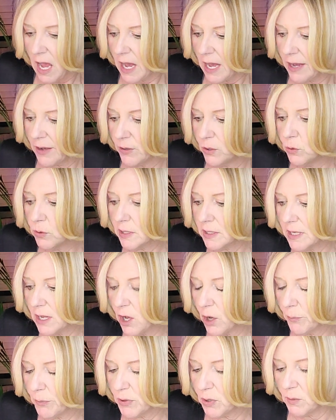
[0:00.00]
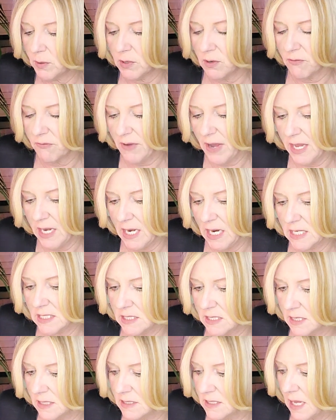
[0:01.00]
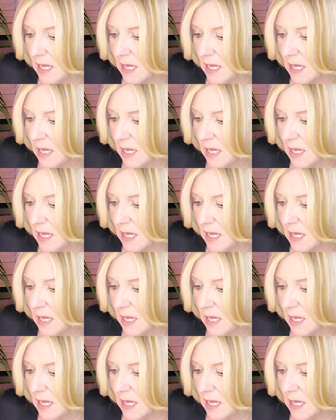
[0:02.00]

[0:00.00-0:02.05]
uh, who can help you in your finances,